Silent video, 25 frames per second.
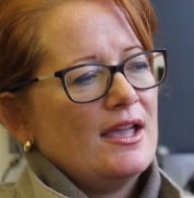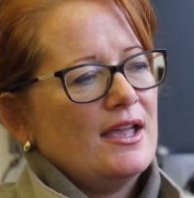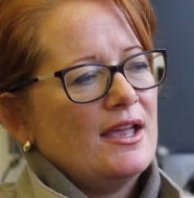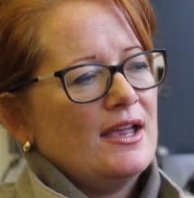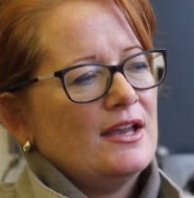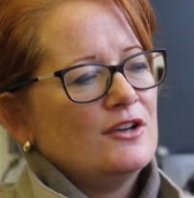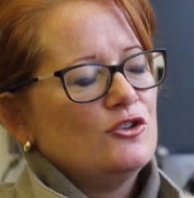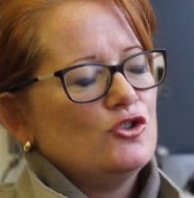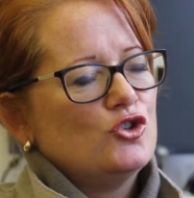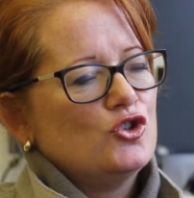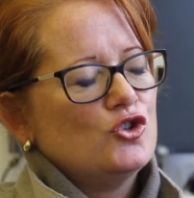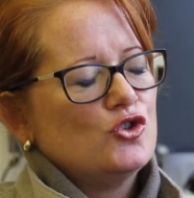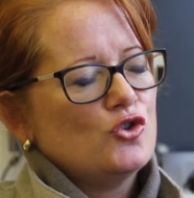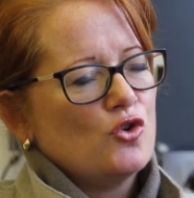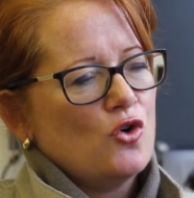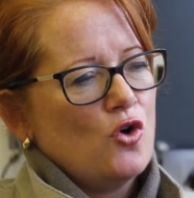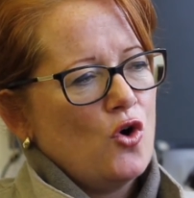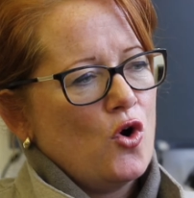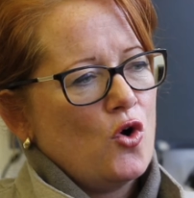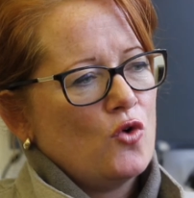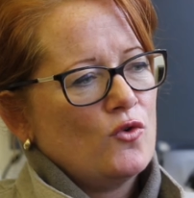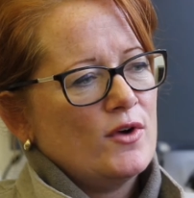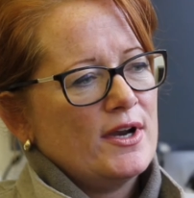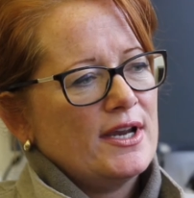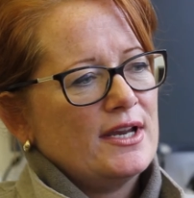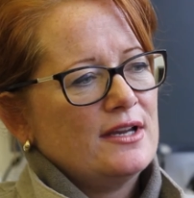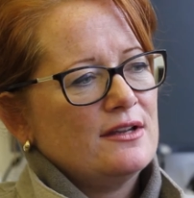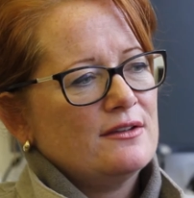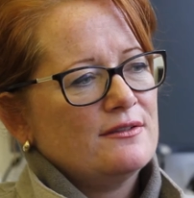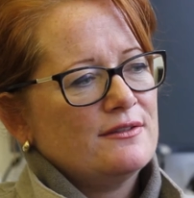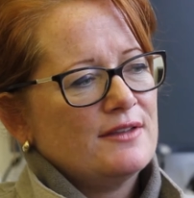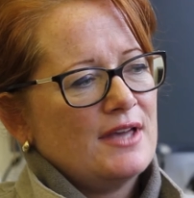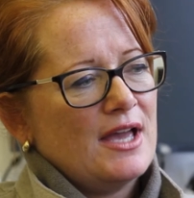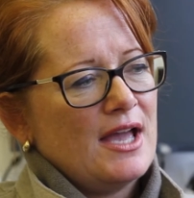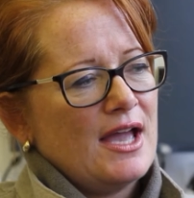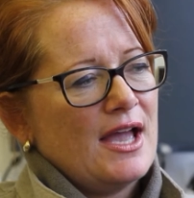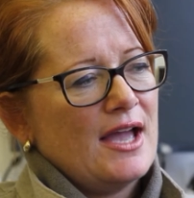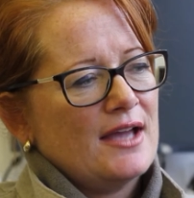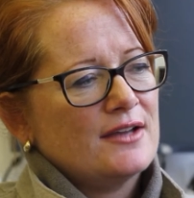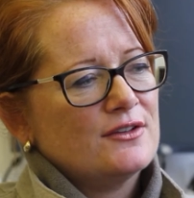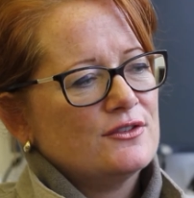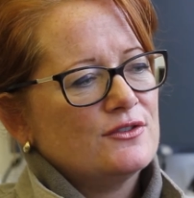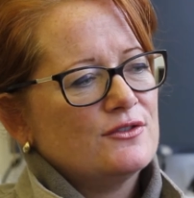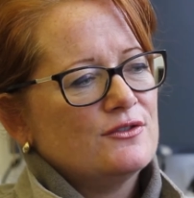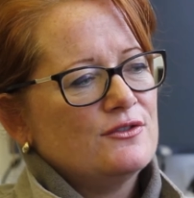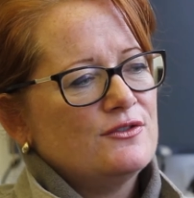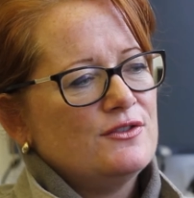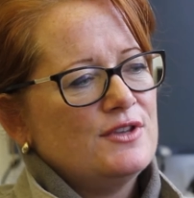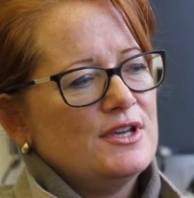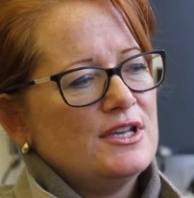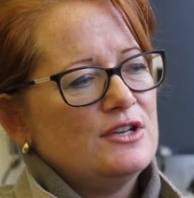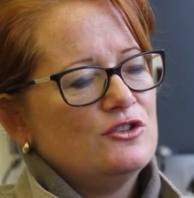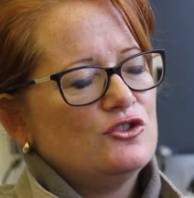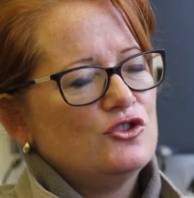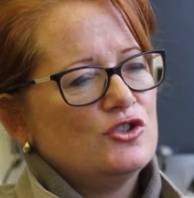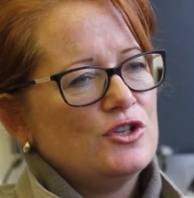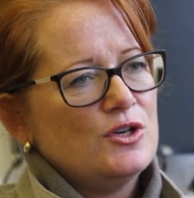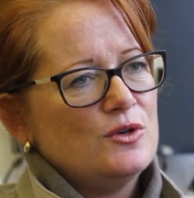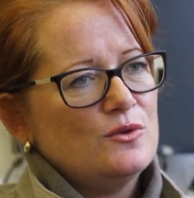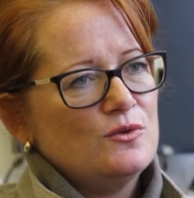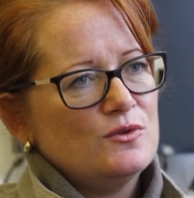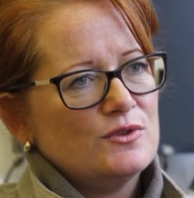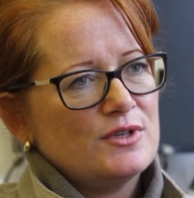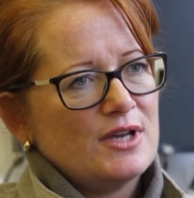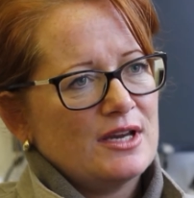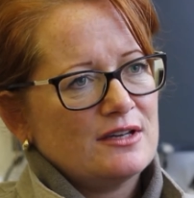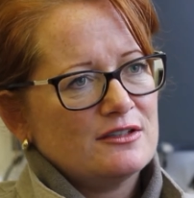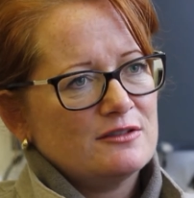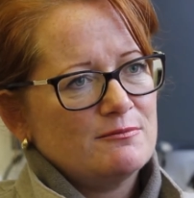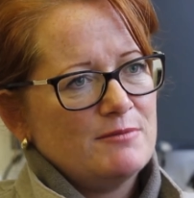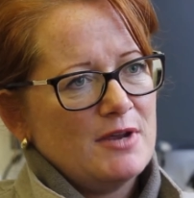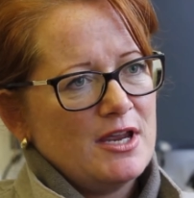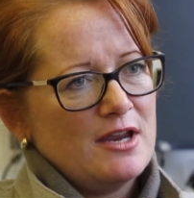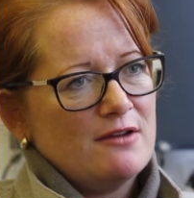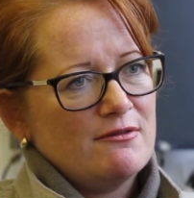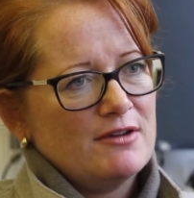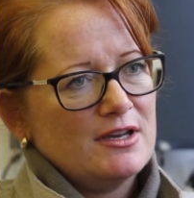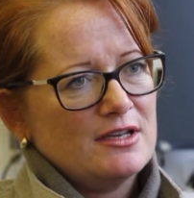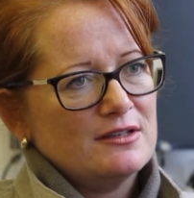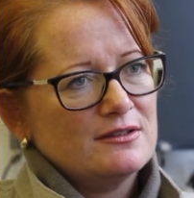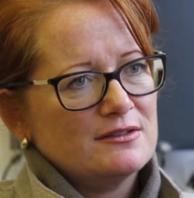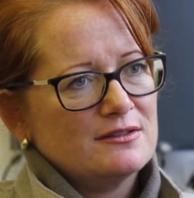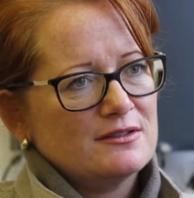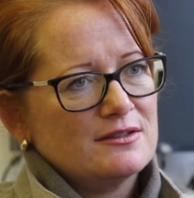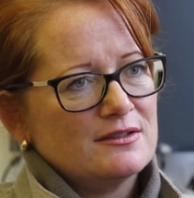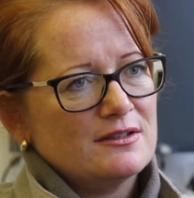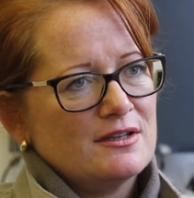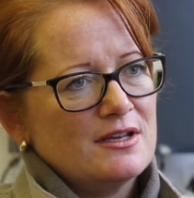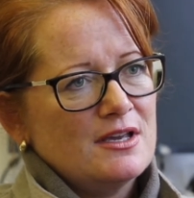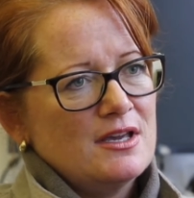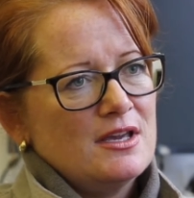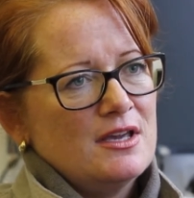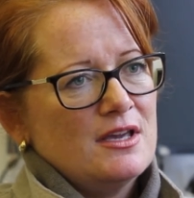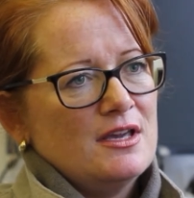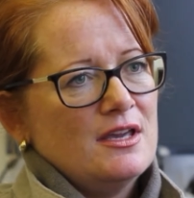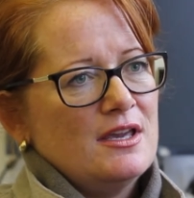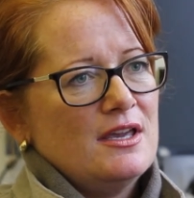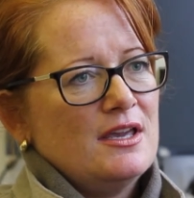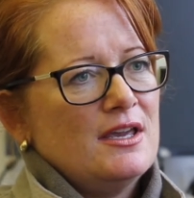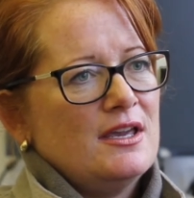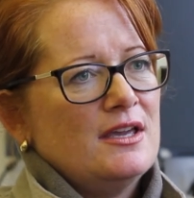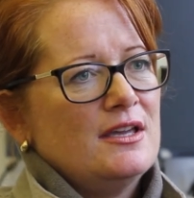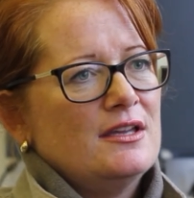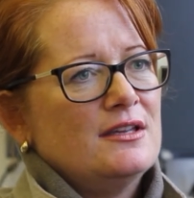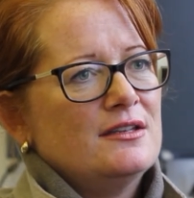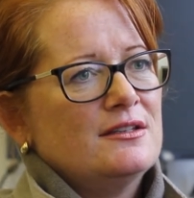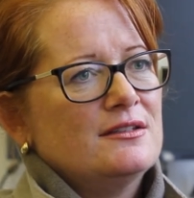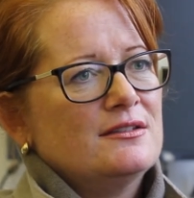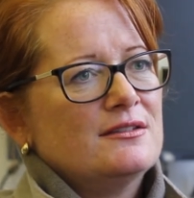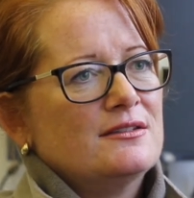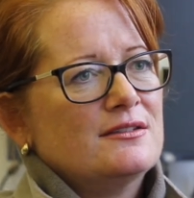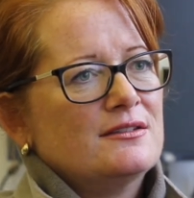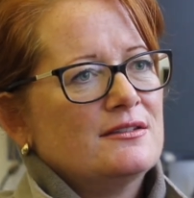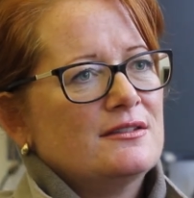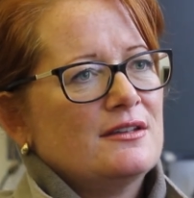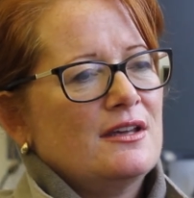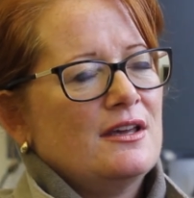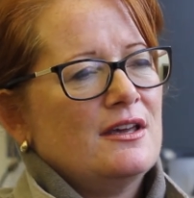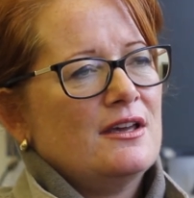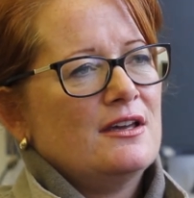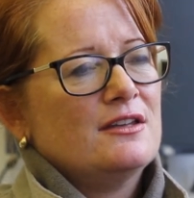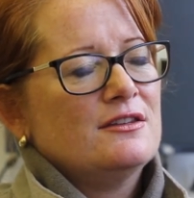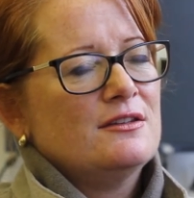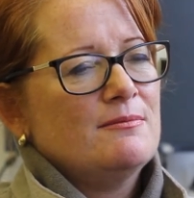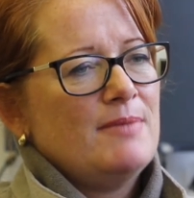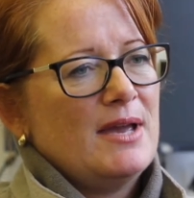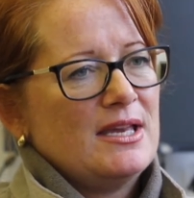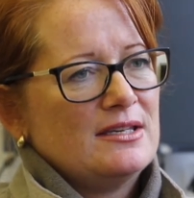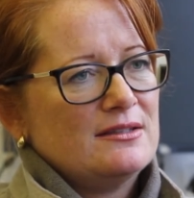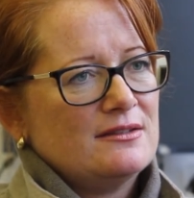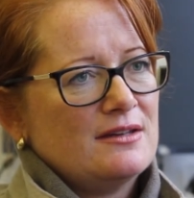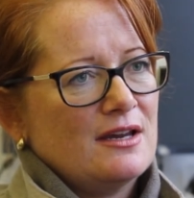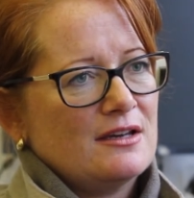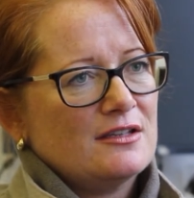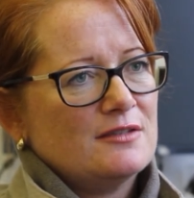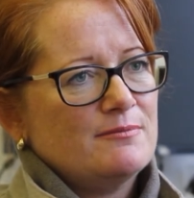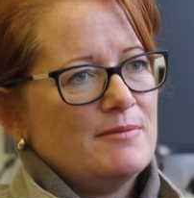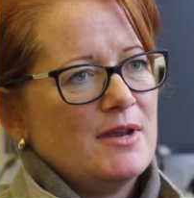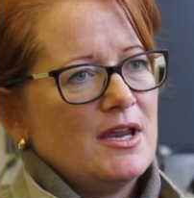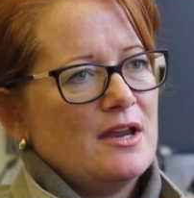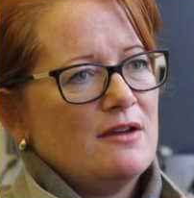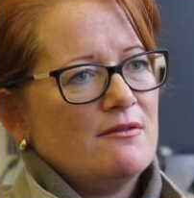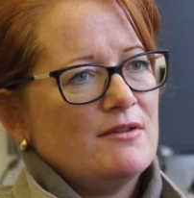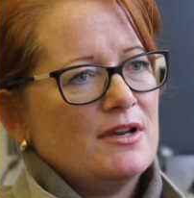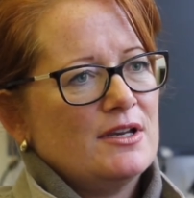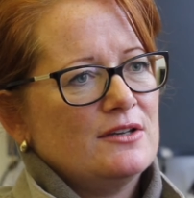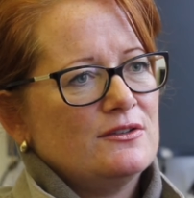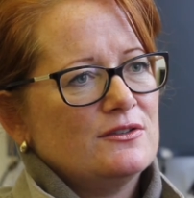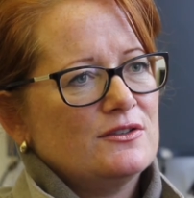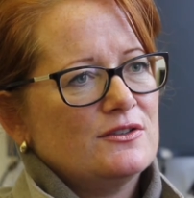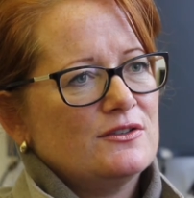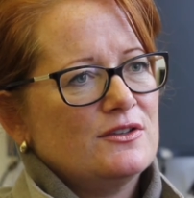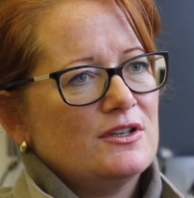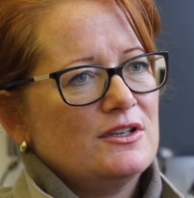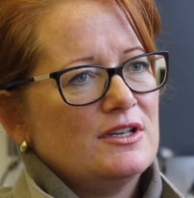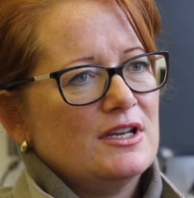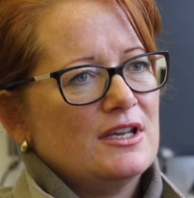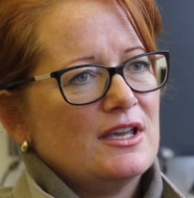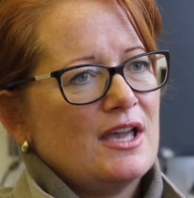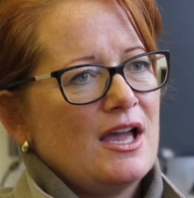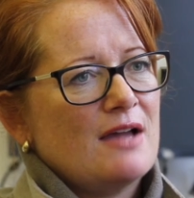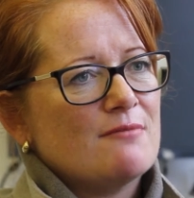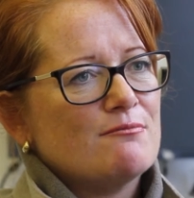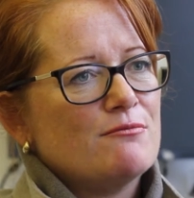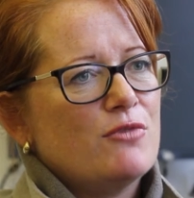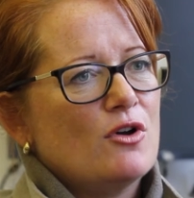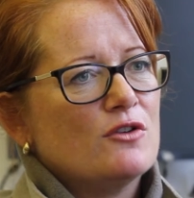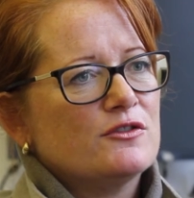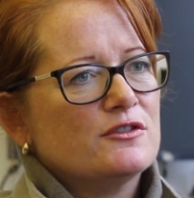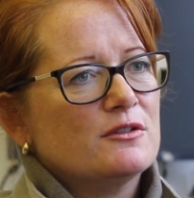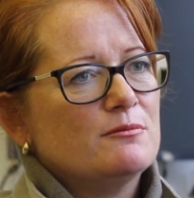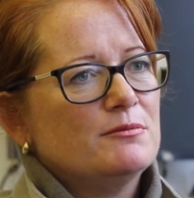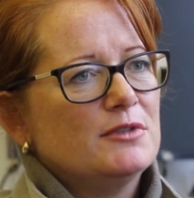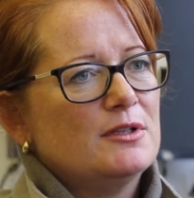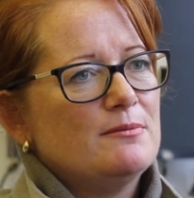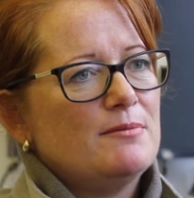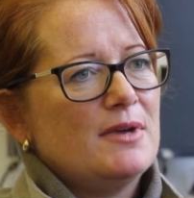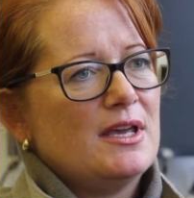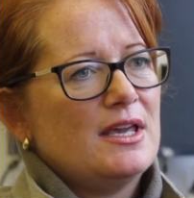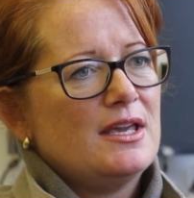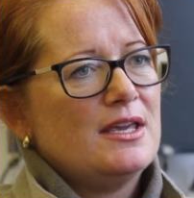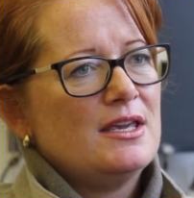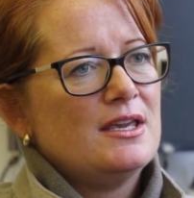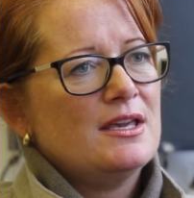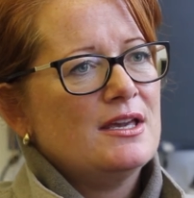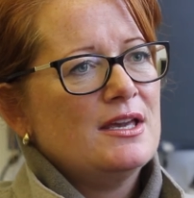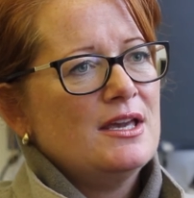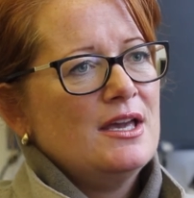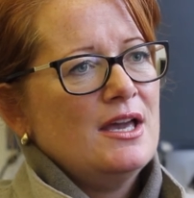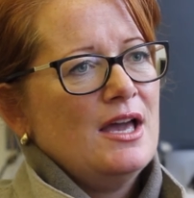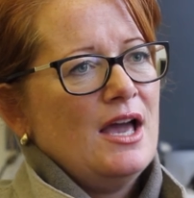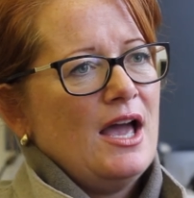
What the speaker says: ensuring that the student experience is the best experience that it can possibly be,